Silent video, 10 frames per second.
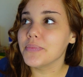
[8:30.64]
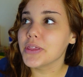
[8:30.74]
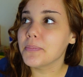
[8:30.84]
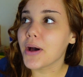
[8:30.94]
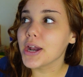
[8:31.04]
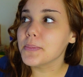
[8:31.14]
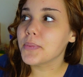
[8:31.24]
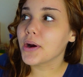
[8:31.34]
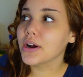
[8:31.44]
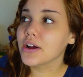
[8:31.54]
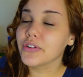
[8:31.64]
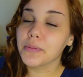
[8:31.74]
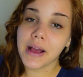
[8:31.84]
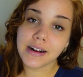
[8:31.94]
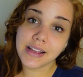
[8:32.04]
The bottom part of
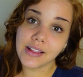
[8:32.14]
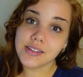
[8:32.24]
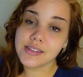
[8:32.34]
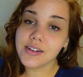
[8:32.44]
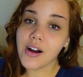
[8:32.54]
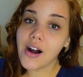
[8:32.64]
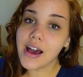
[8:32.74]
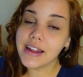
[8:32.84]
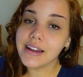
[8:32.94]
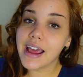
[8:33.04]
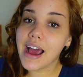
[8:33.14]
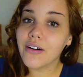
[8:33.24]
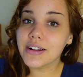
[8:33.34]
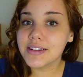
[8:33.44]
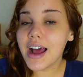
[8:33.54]
her back tail is gone
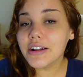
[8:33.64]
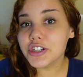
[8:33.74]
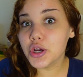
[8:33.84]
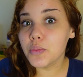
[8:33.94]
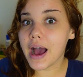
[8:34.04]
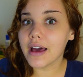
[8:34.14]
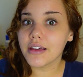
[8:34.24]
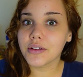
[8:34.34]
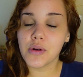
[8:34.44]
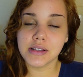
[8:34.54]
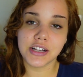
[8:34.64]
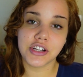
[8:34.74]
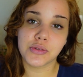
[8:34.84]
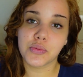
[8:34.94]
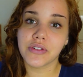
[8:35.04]
now. It's not too bad, otherwise I
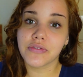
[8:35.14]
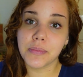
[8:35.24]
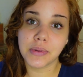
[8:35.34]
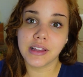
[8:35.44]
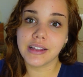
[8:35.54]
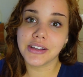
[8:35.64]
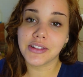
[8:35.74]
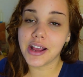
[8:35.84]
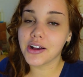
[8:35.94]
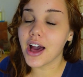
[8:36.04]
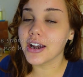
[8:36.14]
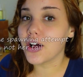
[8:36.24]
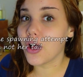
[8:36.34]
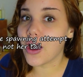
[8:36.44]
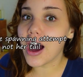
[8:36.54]
just would have completely cut it
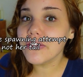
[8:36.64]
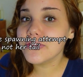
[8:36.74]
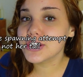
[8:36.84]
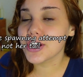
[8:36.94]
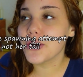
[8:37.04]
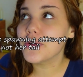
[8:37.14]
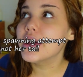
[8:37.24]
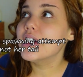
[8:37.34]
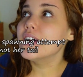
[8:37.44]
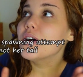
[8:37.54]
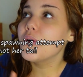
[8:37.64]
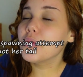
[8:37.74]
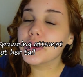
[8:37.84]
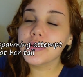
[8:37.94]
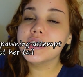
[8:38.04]
all off. So what
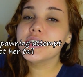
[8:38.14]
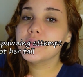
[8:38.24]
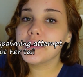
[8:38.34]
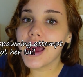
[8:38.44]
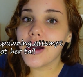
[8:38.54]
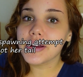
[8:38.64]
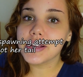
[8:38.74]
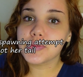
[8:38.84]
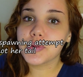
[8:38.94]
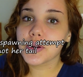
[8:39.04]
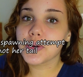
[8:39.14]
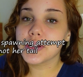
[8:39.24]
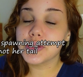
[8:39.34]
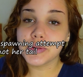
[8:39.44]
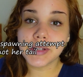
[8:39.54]
we're going to do now is we're
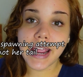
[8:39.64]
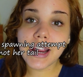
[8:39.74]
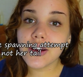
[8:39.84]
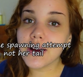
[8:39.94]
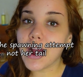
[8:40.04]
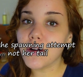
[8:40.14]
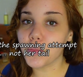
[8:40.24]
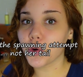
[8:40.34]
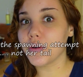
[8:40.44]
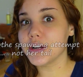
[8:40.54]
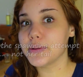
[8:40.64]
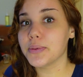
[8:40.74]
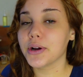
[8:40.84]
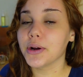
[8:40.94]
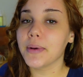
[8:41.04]
going to take her out and we're going to
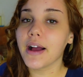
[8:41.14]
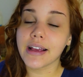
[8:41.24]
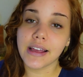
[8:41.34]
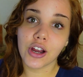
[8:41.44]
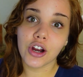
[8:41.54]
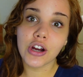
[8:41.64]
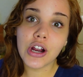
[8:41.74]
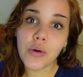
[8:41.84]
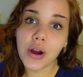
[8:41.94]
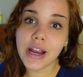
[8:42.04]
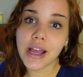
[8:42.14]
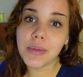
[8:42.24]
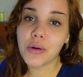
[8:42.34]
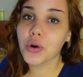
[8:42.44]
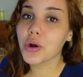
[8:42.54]
put her back in her
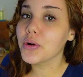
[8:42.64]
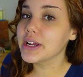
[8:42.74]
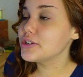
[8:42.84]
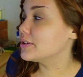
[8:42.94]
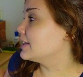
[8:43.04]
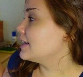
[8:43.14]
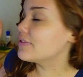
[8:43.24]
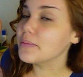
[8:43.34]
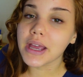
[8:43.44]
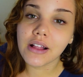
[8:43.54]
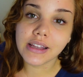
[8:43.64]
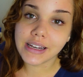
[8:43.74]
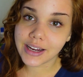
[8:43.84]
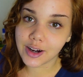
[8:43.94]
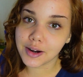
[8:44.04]
aquarium, and we're going to leave the male
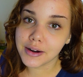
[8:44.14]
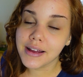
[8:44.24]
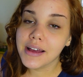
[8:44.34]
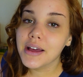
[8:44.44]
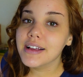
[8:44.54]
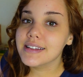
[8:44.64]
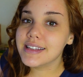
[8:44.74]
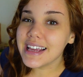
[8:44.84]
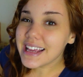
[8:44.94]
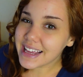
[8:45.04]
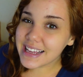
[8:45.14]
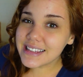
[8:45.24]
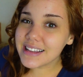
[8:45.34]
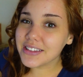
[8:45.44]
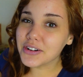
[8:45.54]
in here, sit
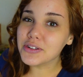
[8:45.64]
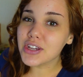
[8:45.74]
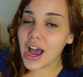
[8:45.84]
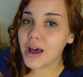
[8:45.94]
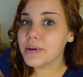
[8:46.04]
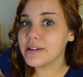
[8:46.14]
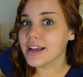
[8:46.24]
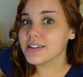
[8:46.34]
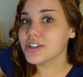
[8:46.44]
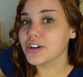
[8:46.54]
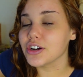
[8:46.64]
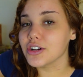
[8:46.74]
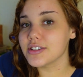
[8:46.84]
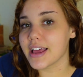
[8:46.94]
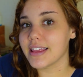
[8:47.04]
his little tub next to
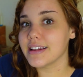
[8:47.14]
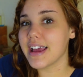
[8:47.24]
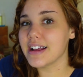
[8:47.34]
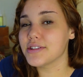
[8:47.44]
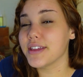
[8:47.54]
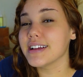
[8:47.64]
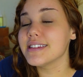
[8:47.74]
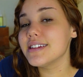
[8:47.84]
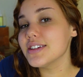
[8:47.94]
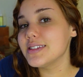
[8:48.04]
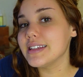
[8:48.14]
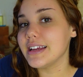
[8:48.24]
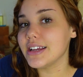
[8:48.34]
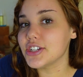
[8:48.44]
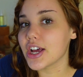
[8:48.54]
her side of the tank so they can still see
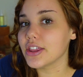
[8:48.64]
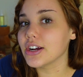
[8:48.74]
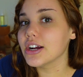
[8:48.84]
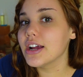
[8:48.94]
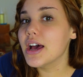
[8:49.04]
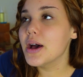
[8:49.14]
each other.